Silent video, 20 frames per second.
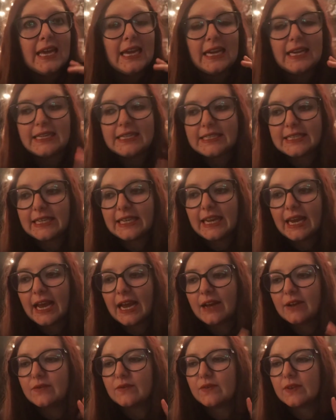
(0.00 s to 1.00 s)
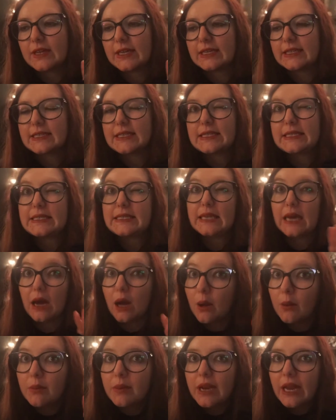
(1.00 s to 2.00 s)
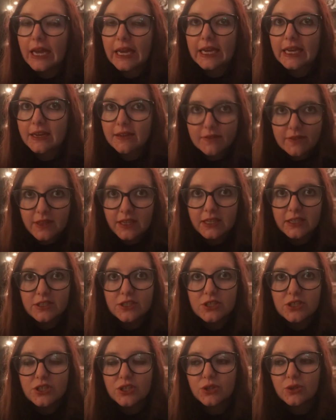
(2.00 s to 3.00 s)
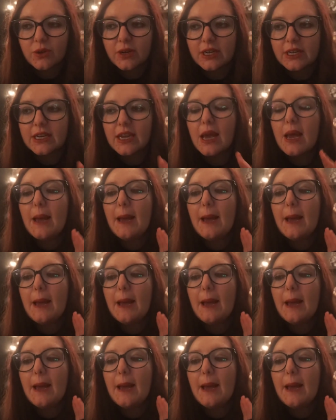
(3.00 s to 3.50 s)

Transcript: It did have like some negative things to it,